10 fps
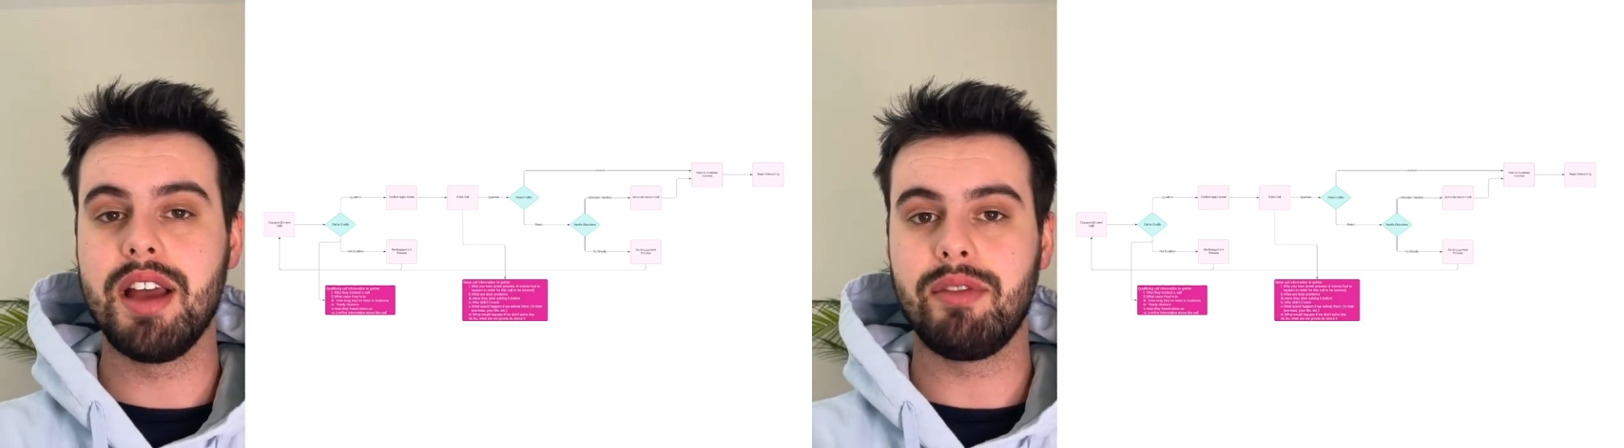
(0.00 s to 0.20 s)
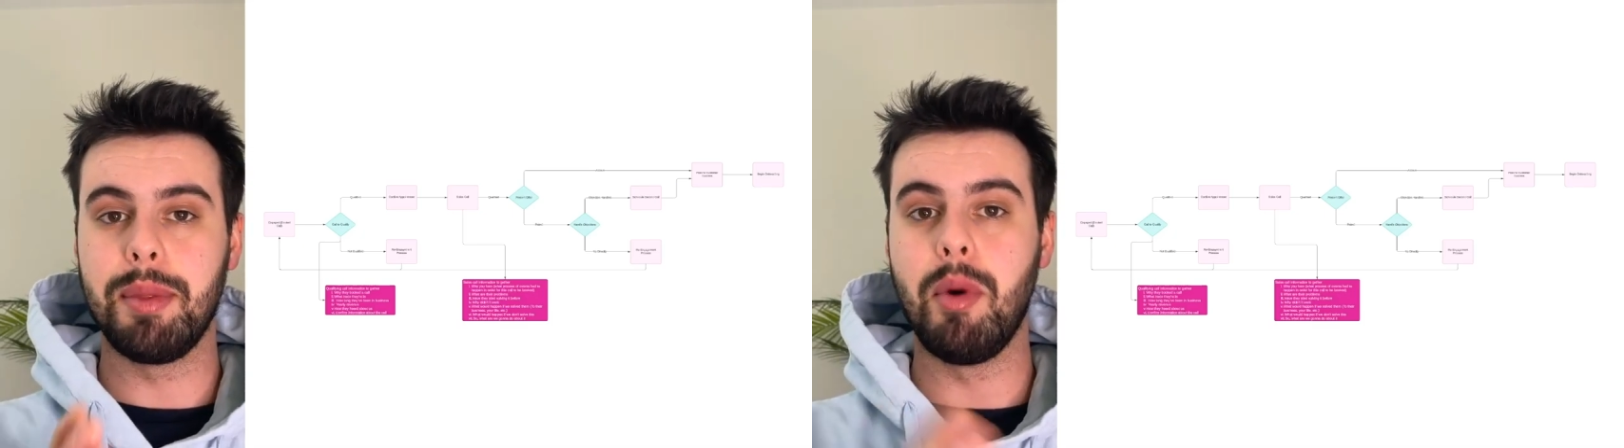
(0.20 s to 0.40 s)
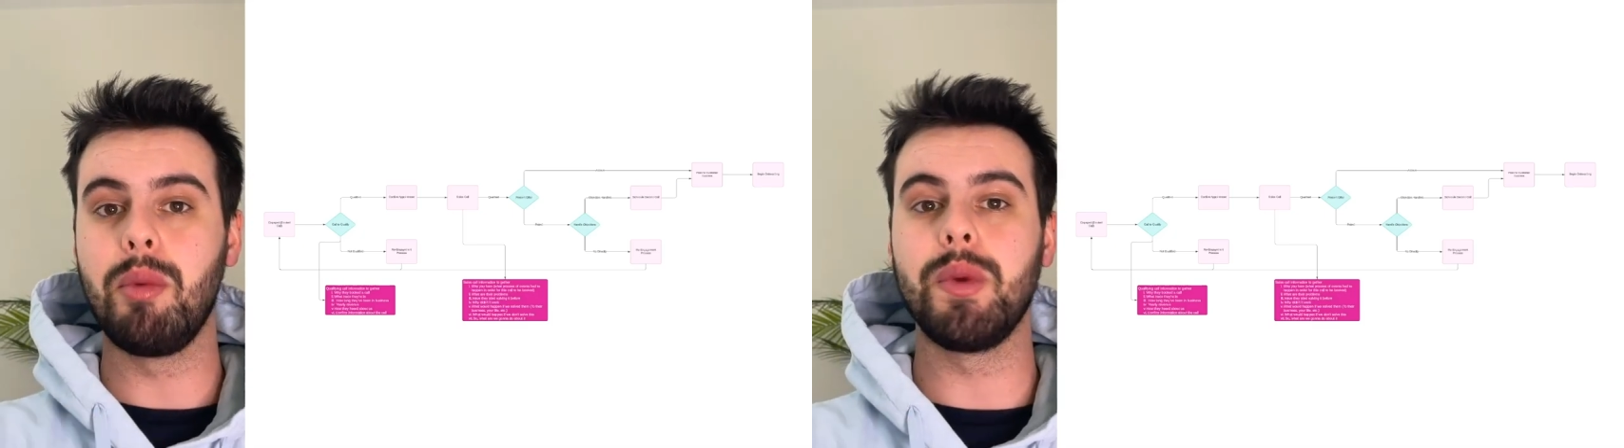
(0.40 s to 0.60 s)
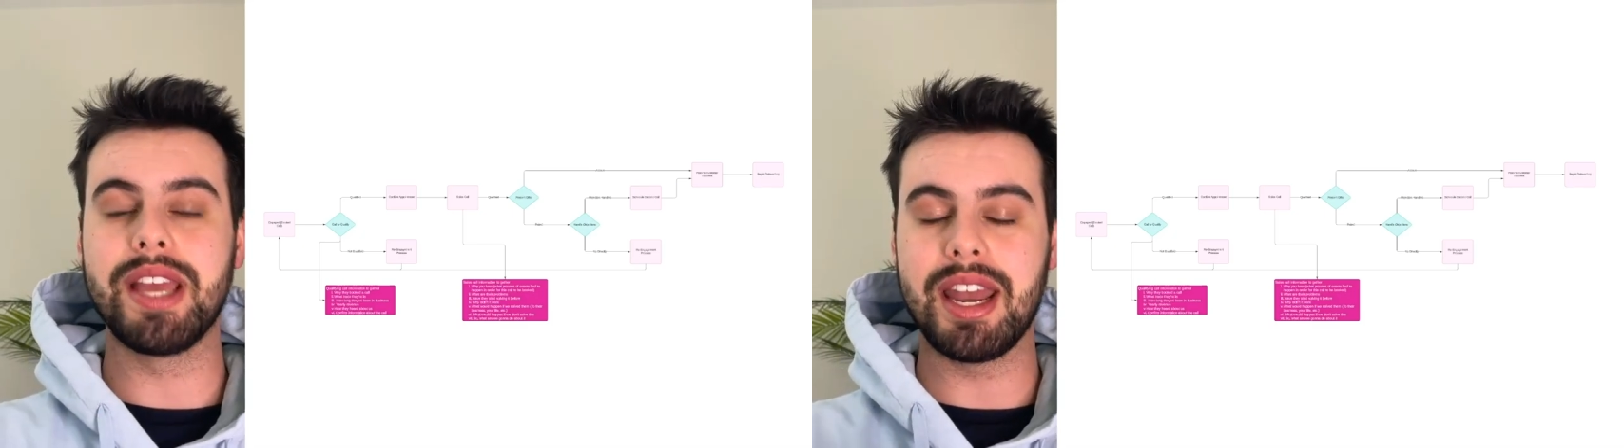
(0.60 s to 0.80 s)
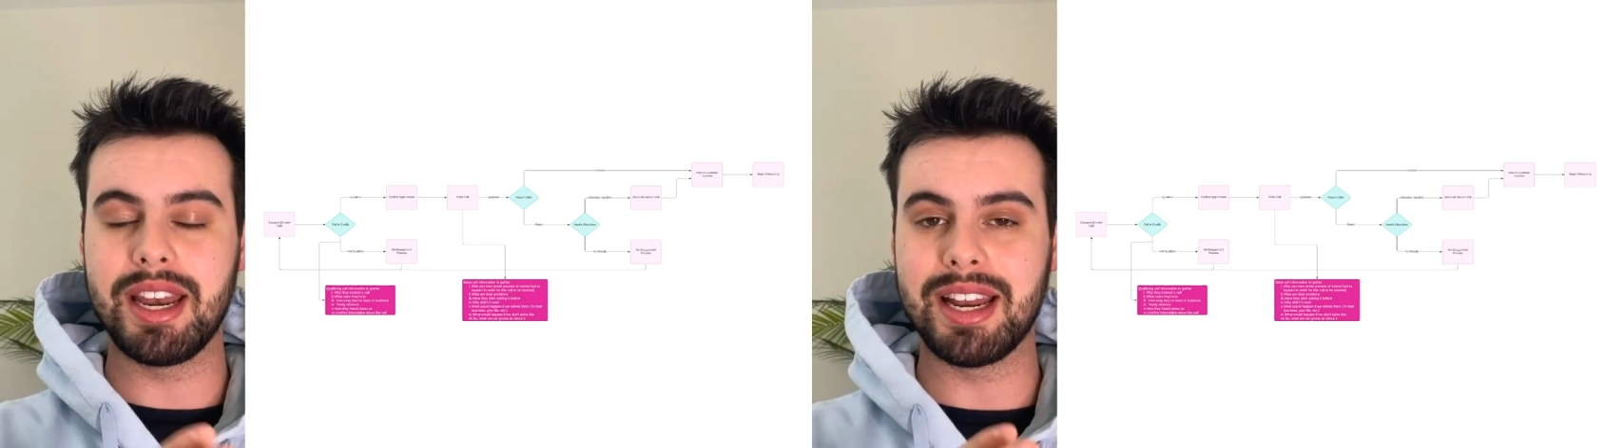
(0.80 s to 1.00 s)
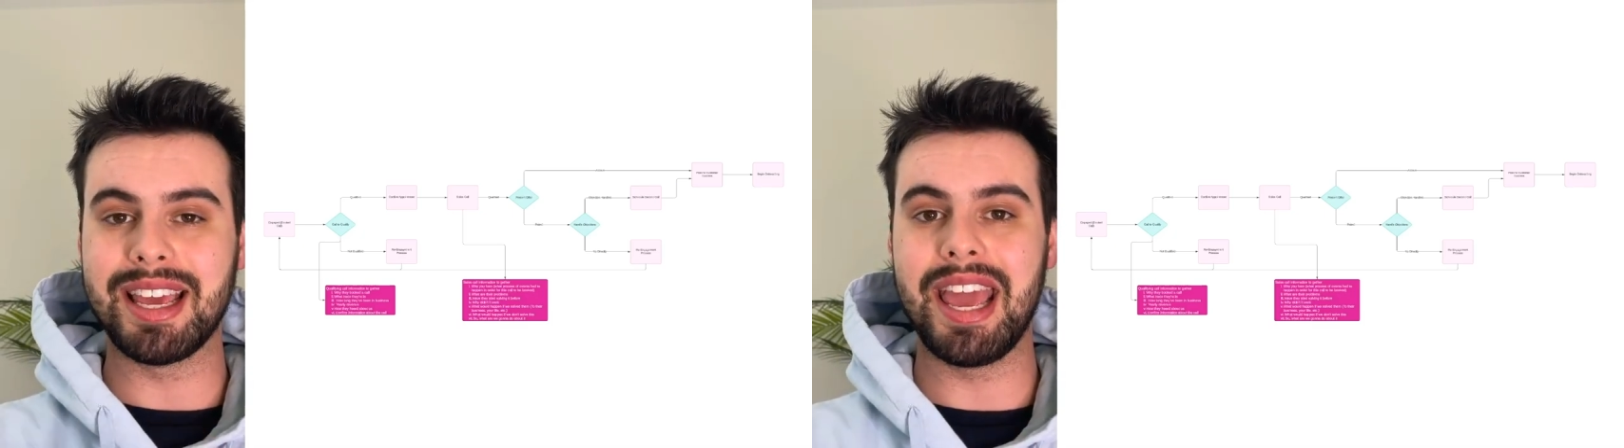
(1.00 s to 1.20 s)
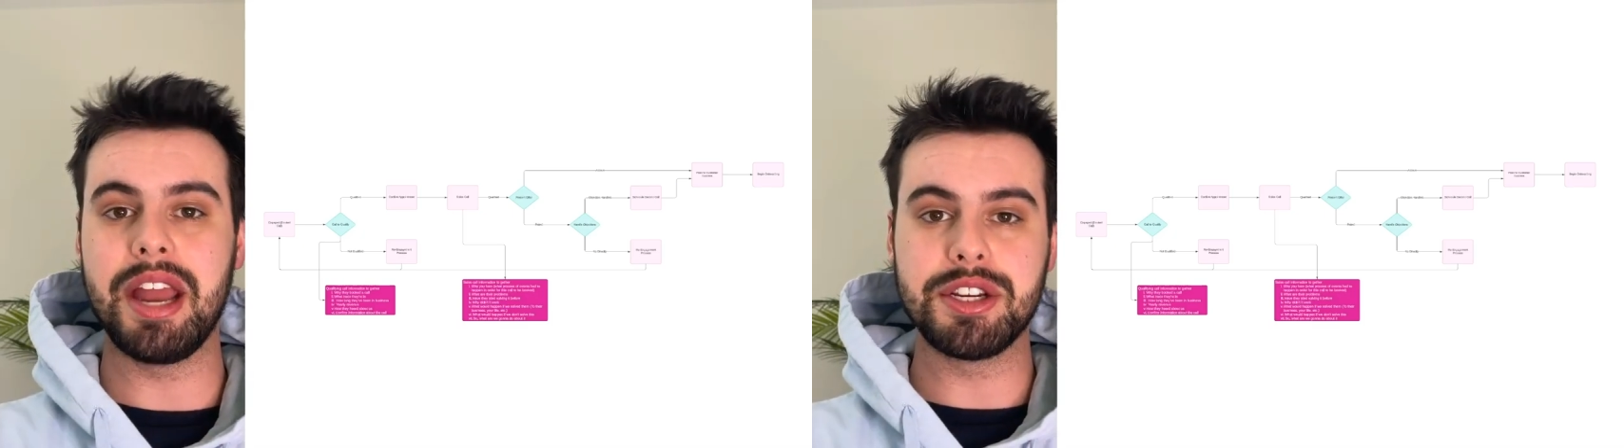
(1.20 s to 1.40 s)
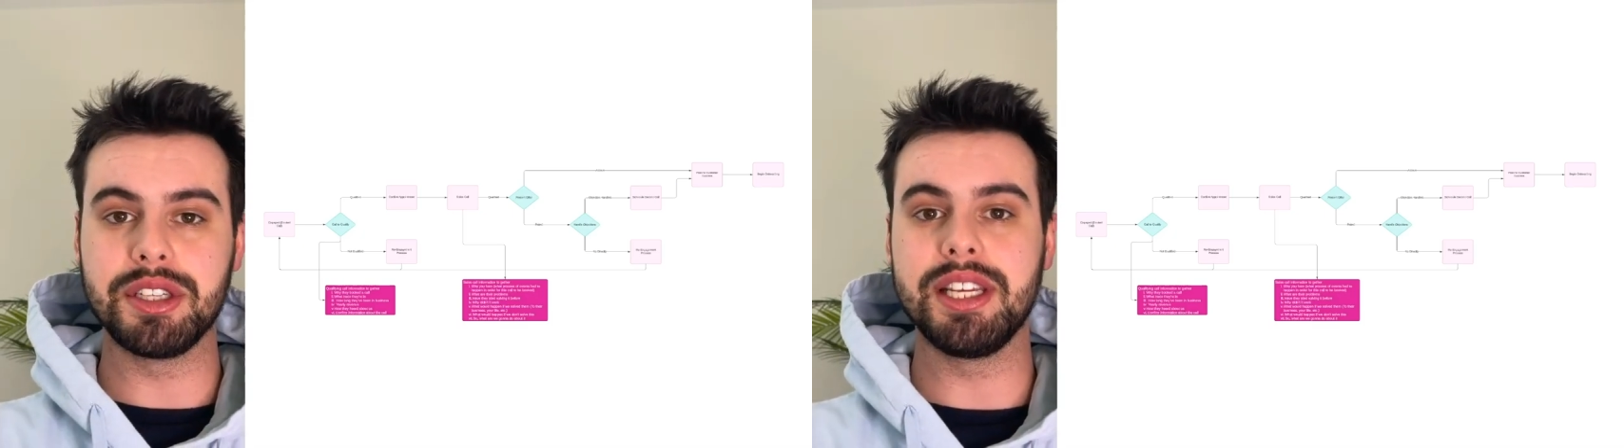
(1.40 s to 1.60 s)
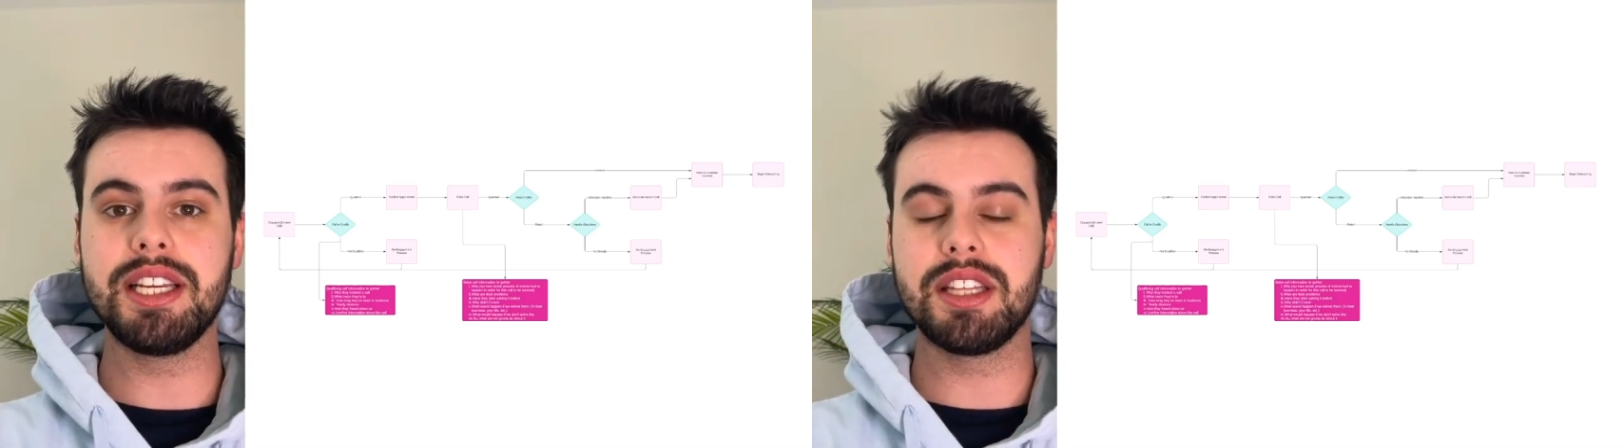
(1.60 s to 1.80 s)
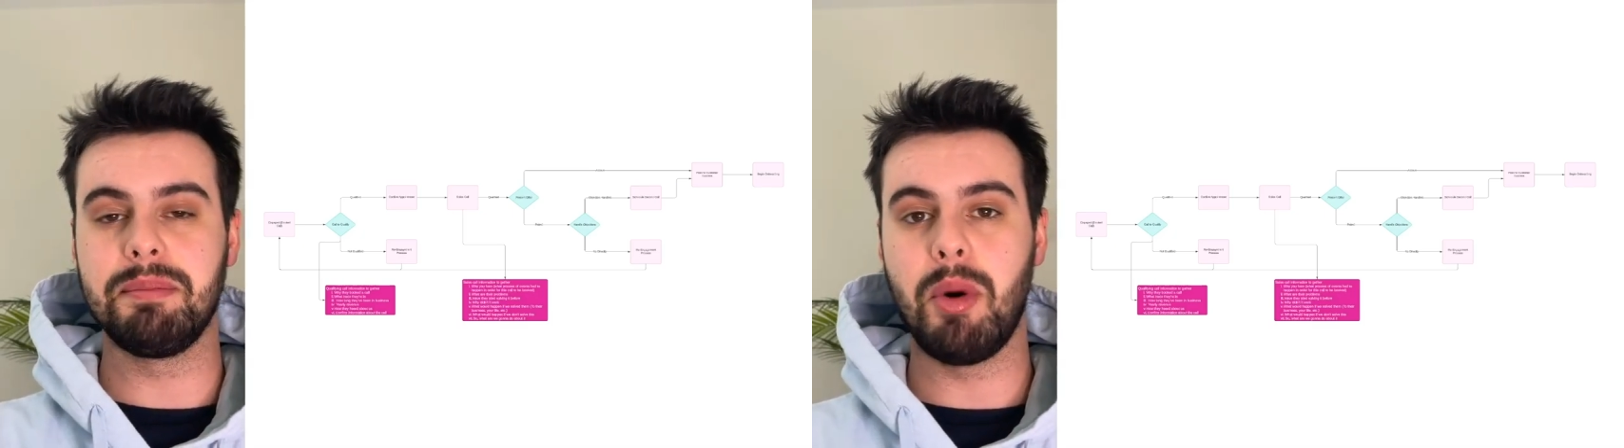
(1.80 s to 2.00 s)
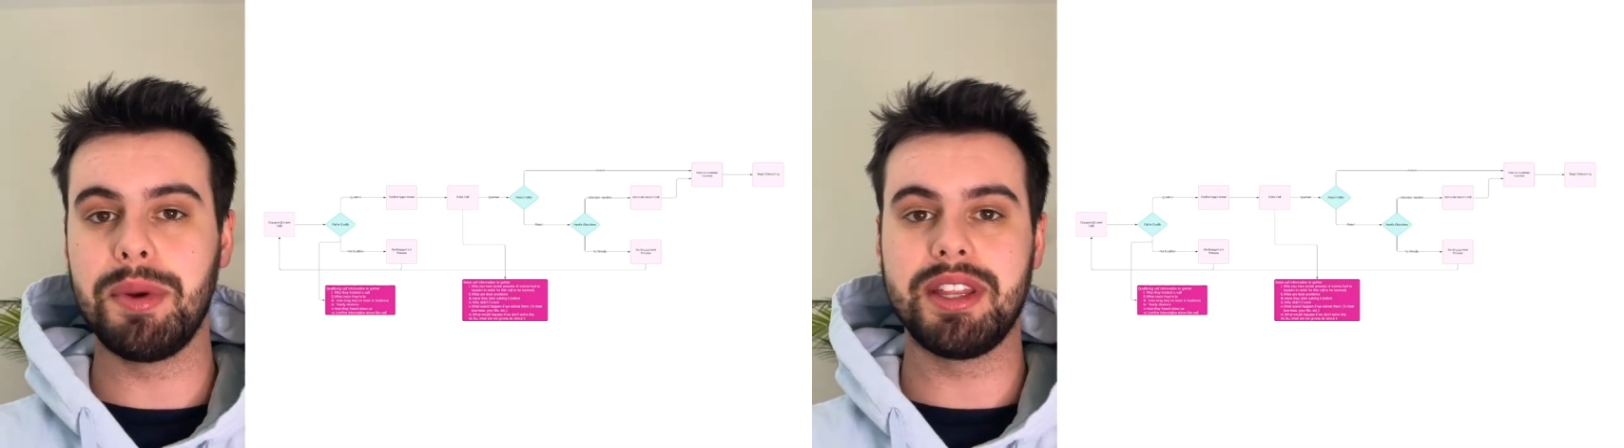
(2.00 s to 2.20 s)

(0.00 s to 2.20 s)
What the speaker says: from the moment we get an engaged lead to the moment